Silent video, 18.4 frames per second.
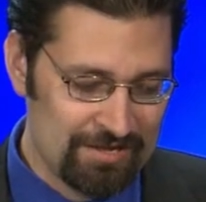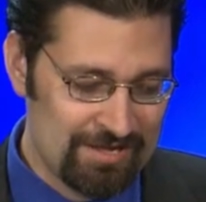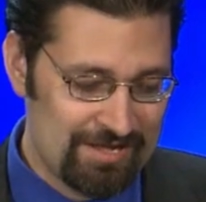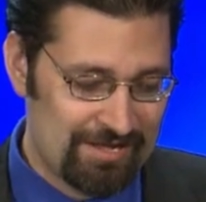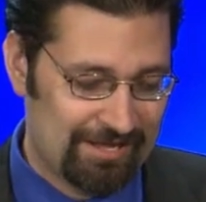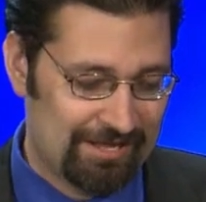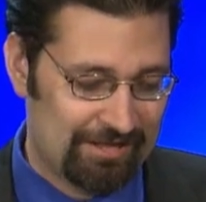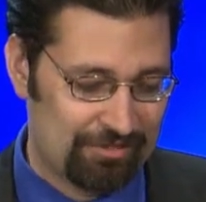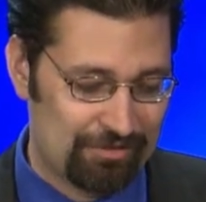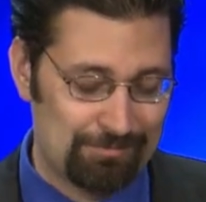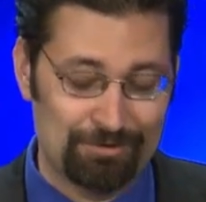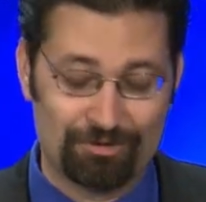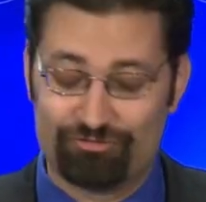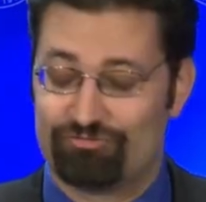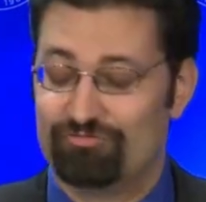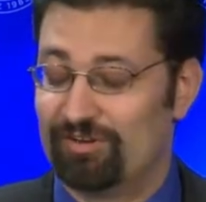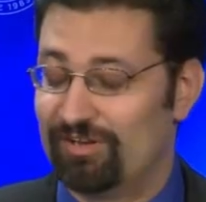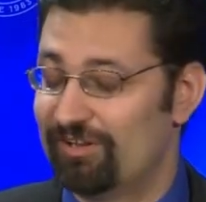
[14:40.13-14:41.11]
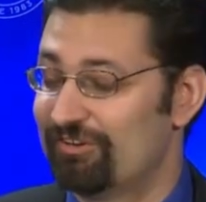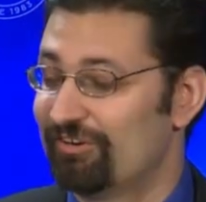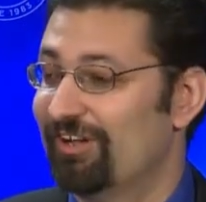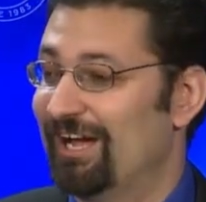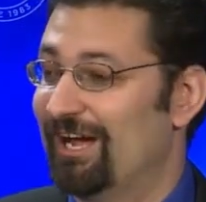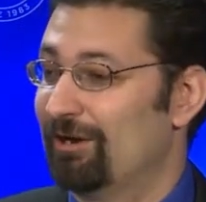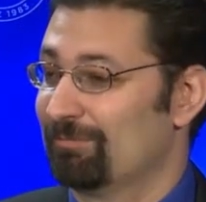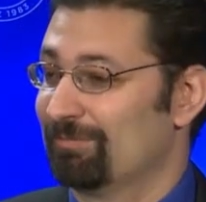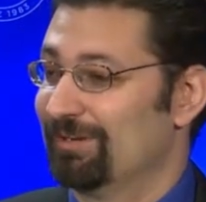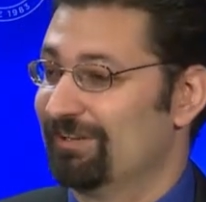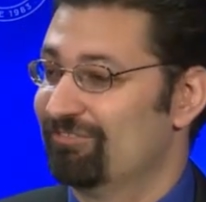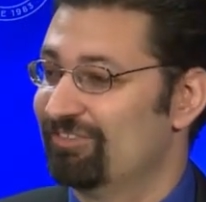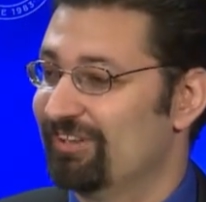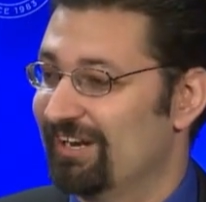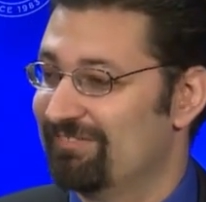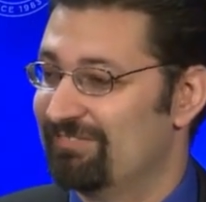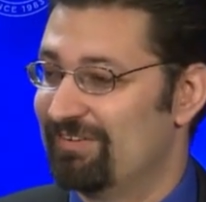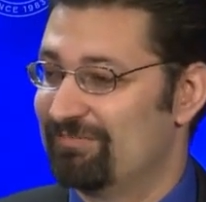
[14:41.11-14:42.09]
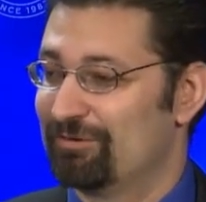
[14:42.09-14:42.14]
in the most volatile outreach that
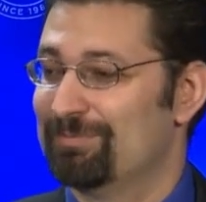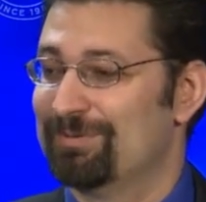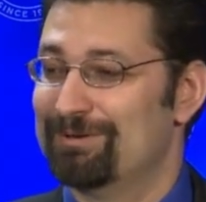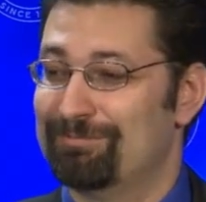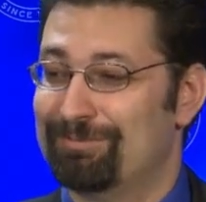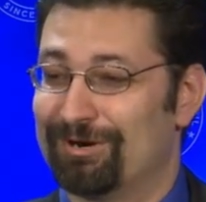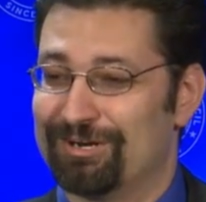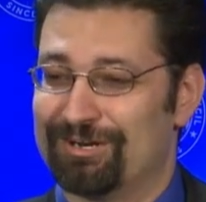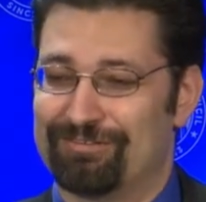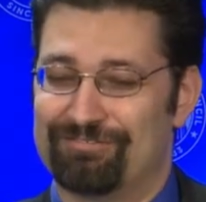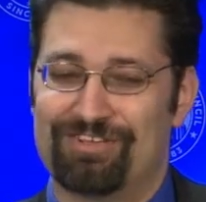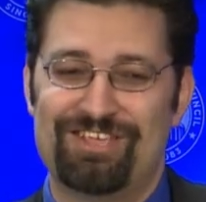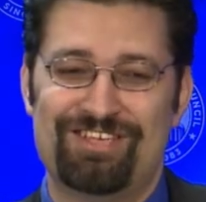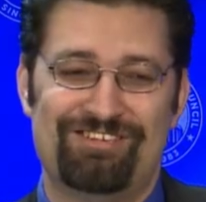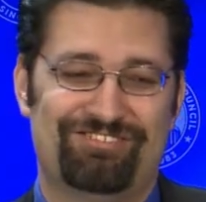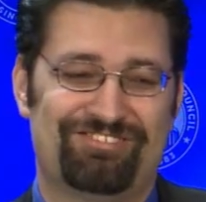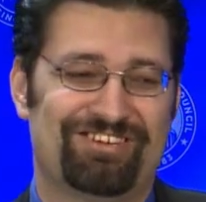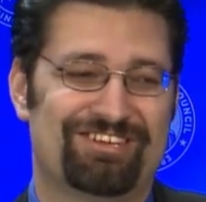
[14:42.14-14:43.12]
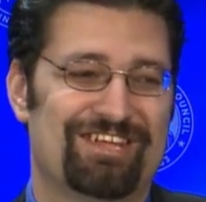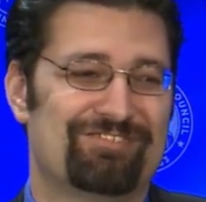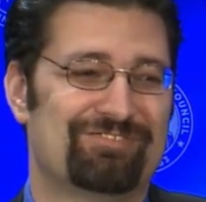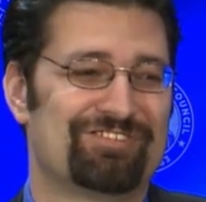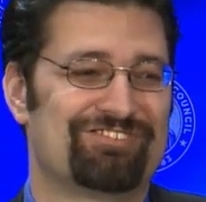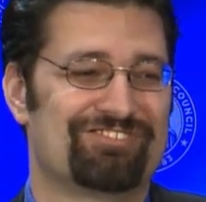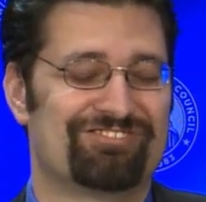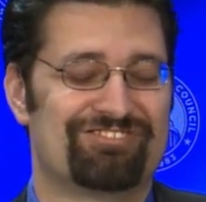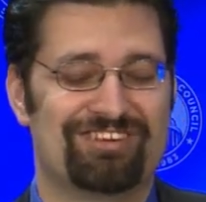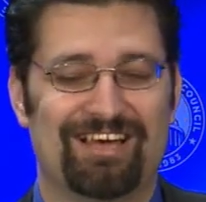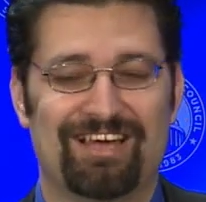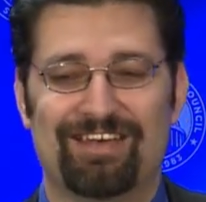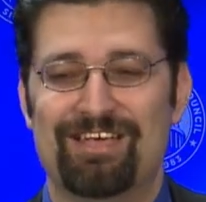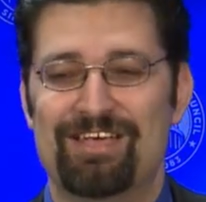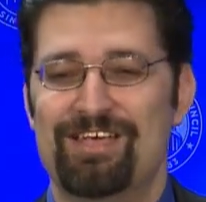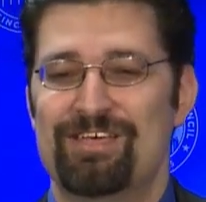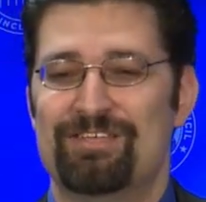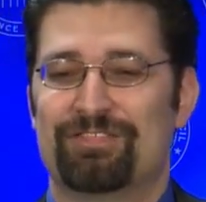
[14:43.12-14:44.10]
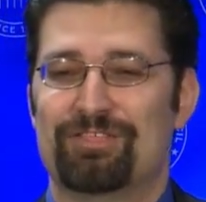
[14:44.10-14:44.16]
I've ever been a part of. UC Davis is not
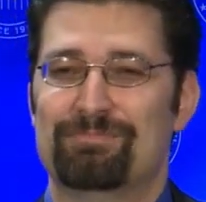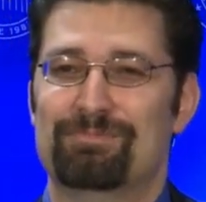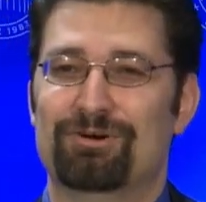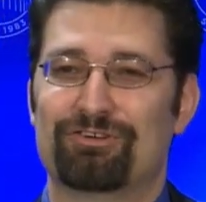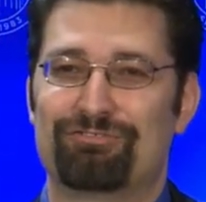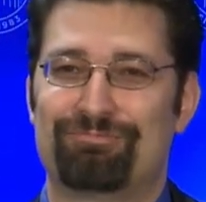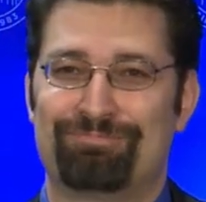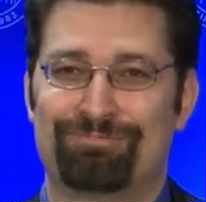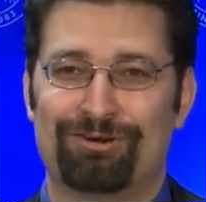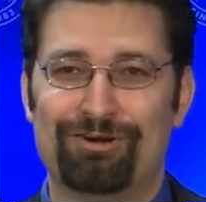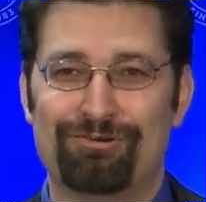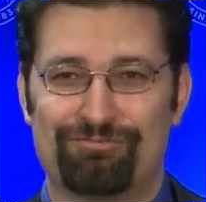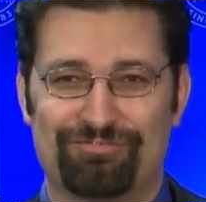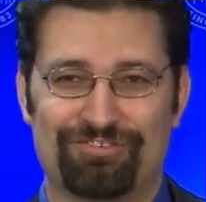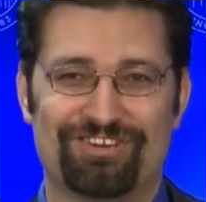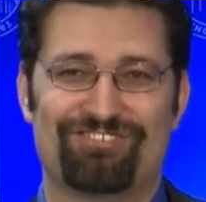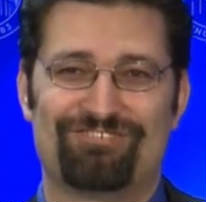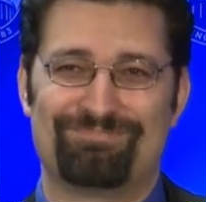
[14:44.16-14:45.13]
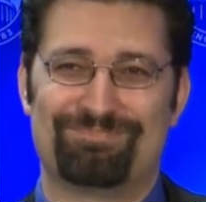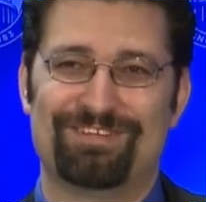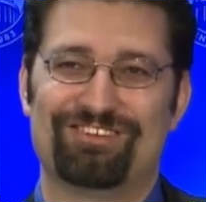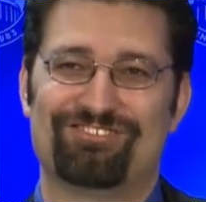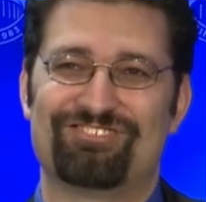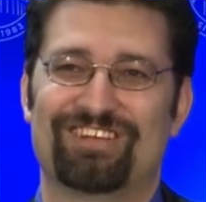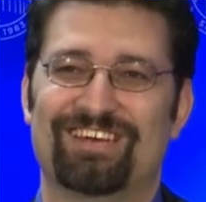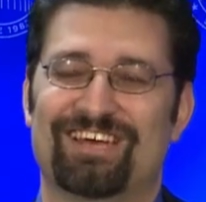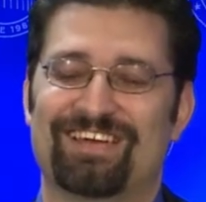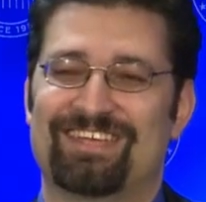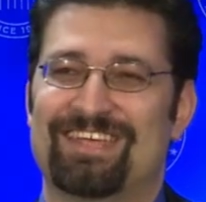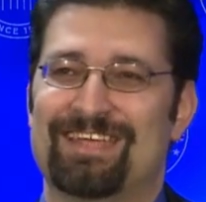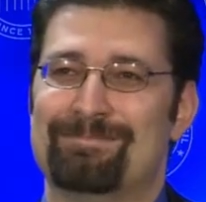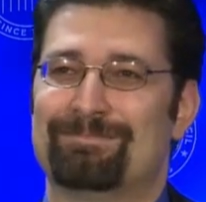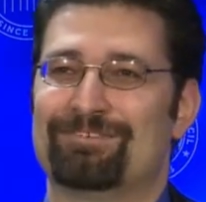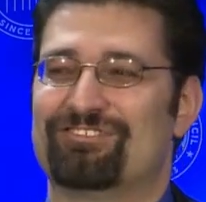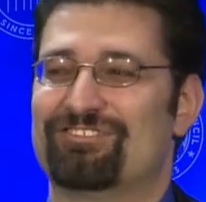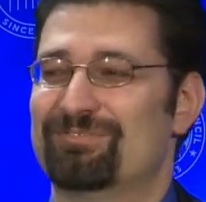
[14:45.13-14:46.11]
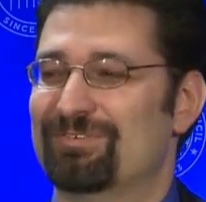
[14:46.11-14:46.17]
the most pro-free speech
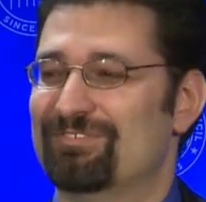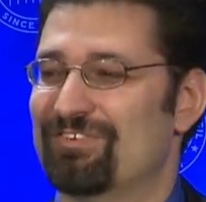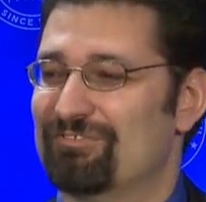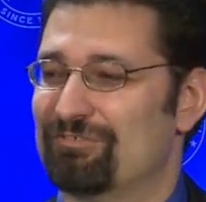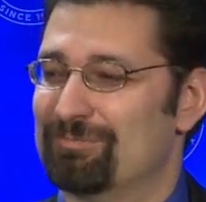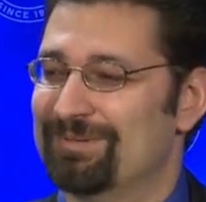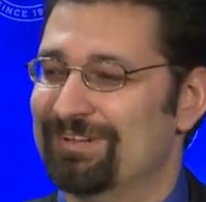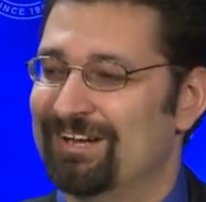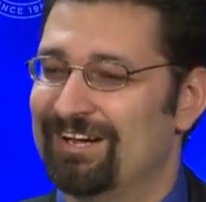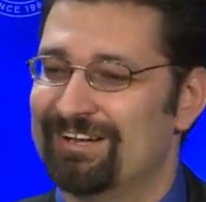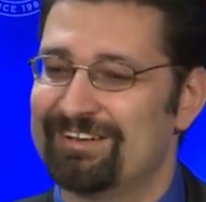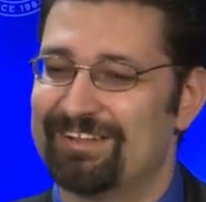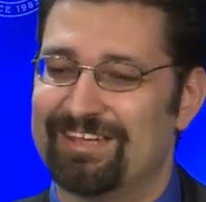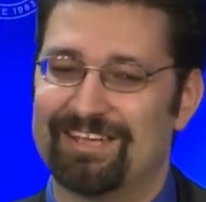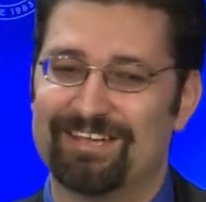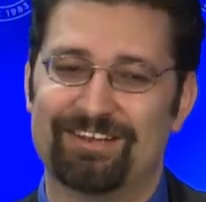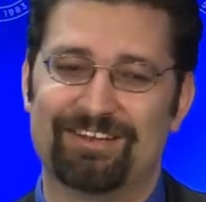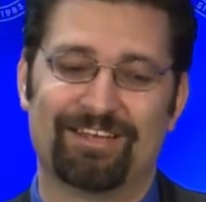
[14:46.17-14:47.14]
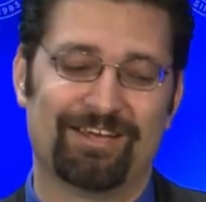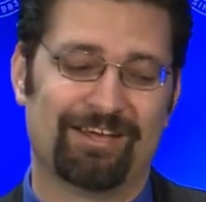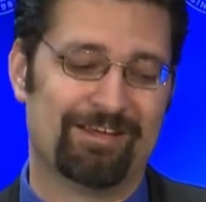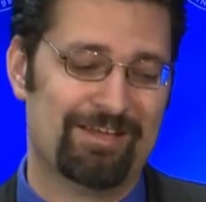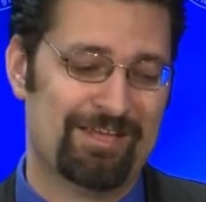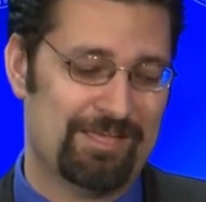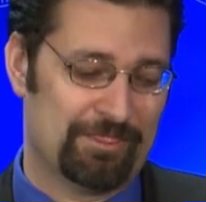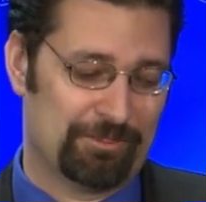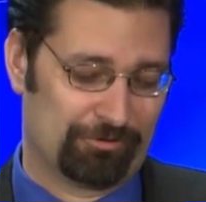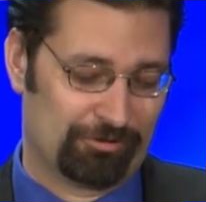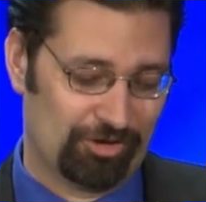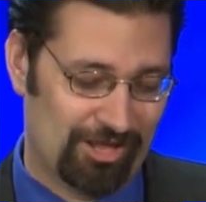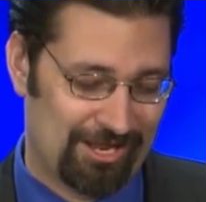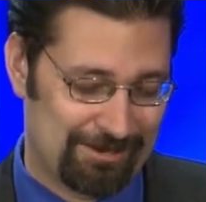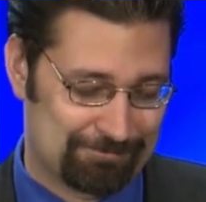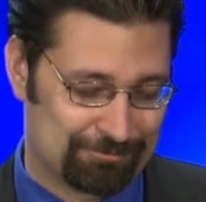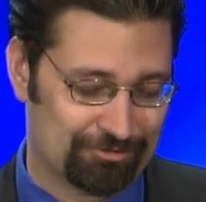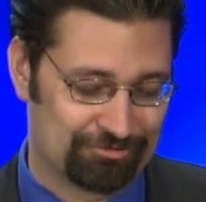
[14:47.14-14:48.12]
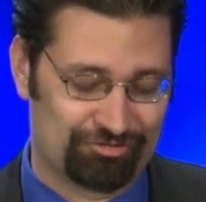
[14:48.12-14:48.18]
campus that we've ever been on, and there were a lot
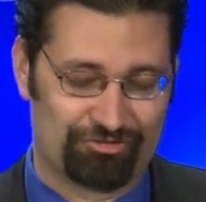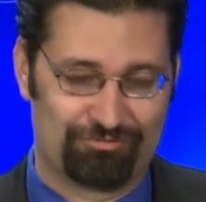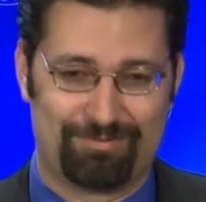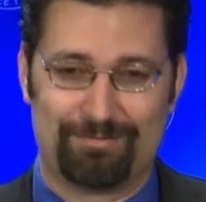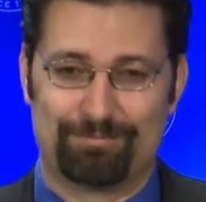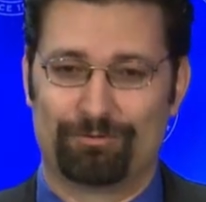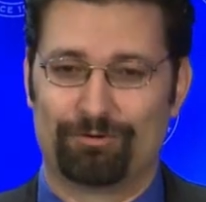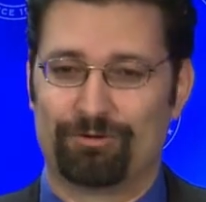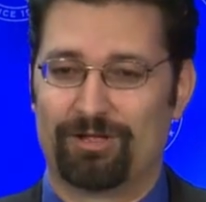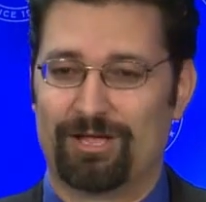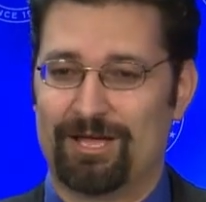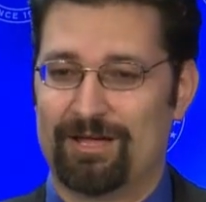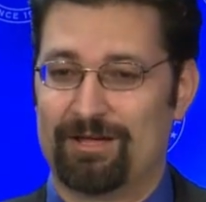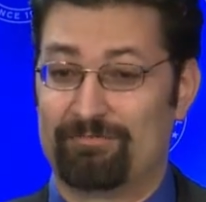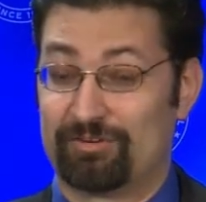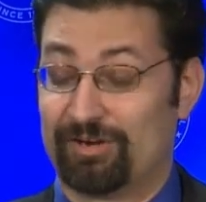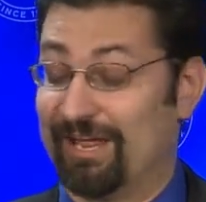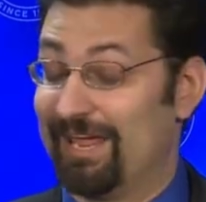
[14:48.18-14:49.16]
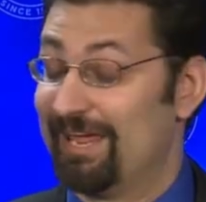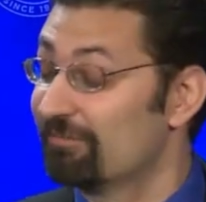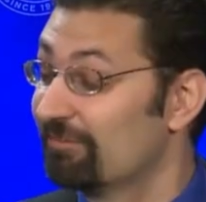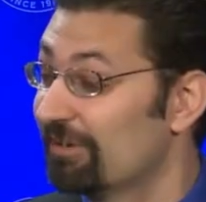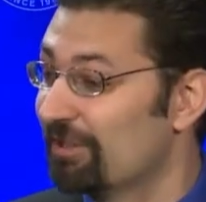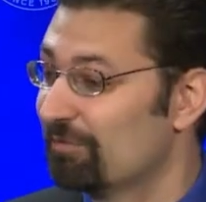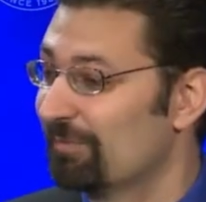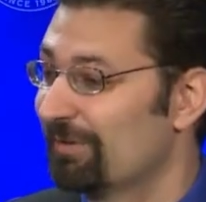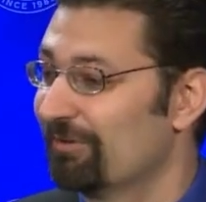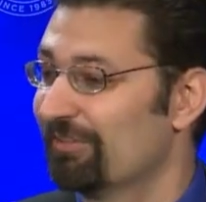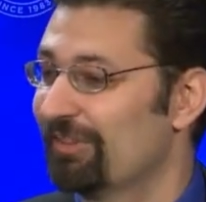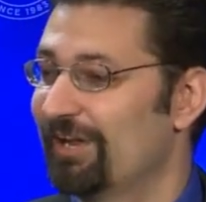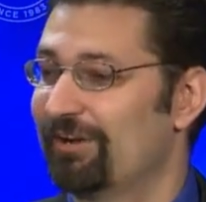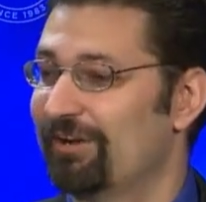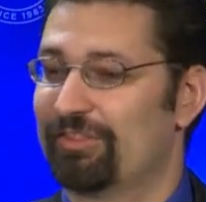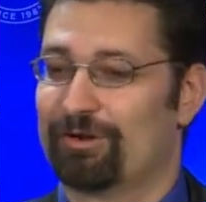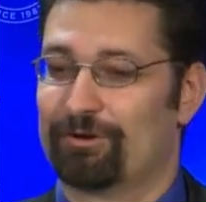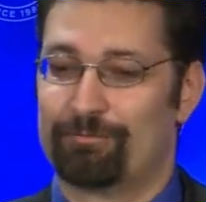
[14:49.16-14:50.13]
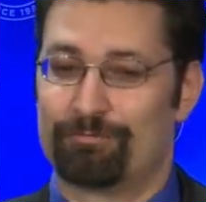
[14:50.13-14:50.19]
of pro-choice people very angry that we were there.
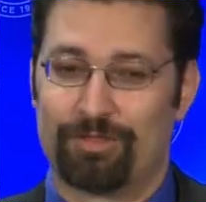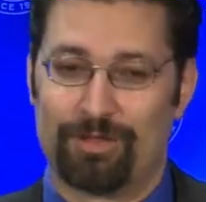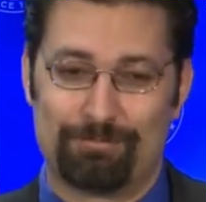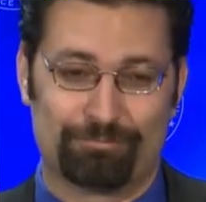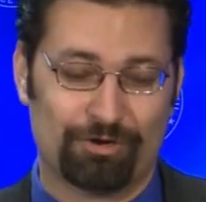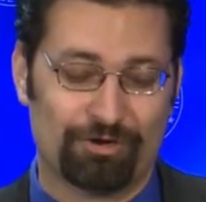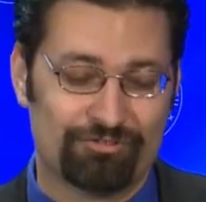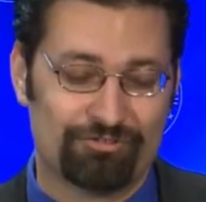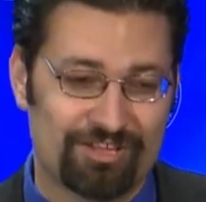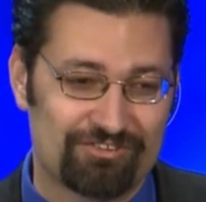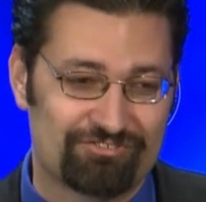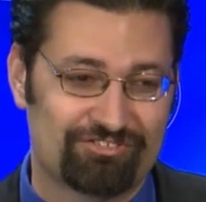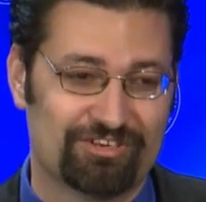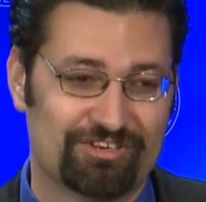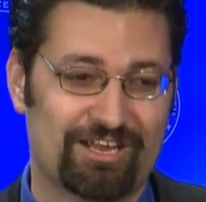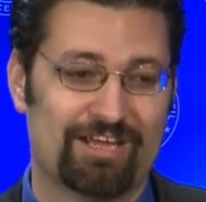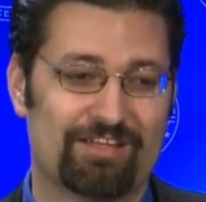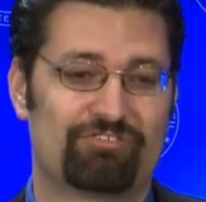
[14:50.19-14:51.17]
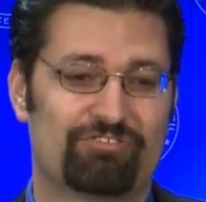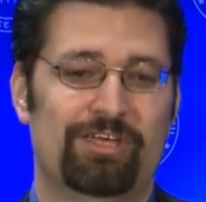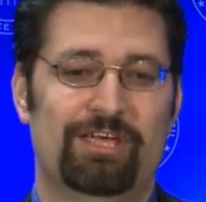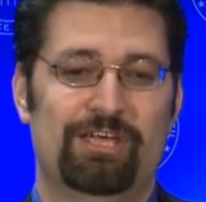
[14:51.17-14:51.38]
They protested us.